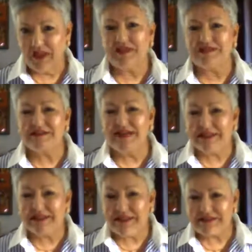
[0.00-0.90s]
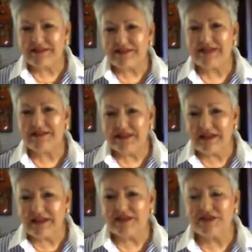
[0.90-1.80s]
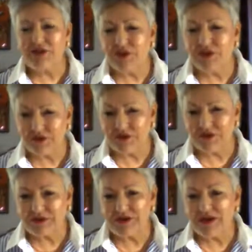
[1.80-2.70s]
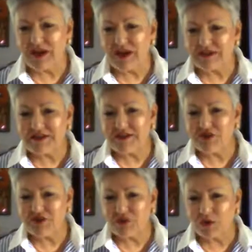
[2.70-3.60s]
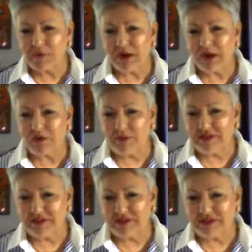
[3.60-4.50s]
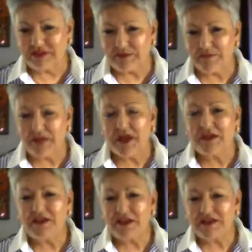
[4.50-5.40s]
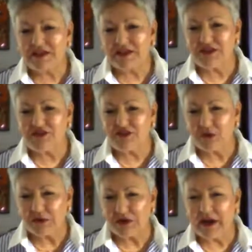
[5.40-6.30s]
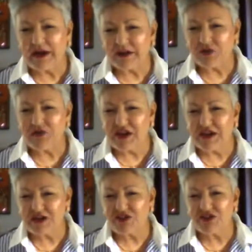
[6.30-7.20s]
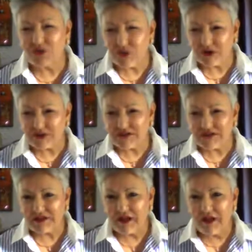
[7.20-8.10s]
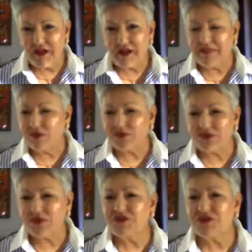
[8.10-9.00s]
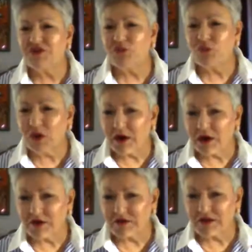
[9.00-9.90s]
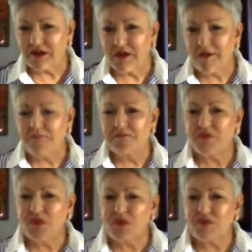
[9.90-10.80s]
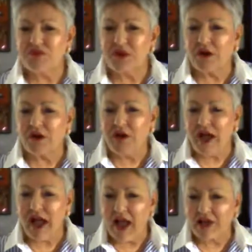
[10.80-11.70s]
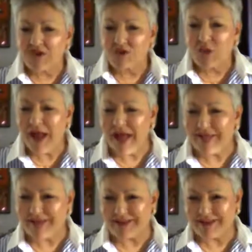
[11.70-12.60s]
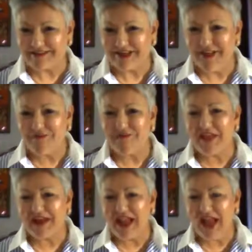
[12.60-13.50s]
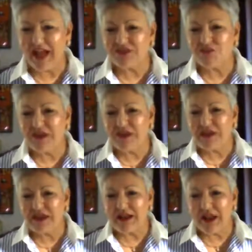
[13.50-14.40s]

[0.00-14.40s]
is that this is a yes universe. Yes is your empowerment system. Yes is your energetic source. And those aren't just words. Those are actualities that as we